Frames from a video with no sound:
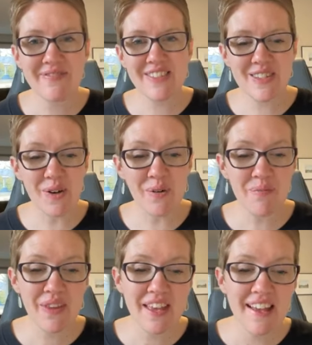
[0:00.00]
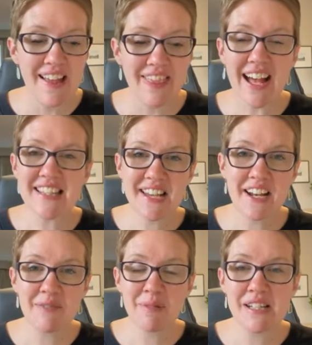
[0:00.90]
So that's
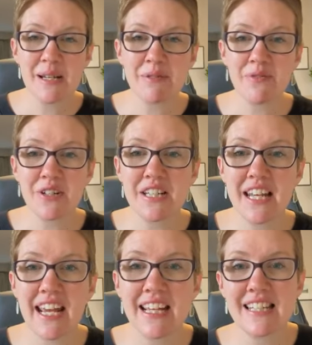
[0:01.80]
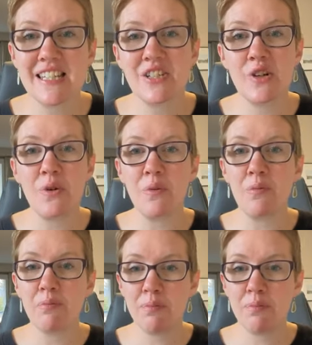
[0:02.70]
kind of my tips for today, is to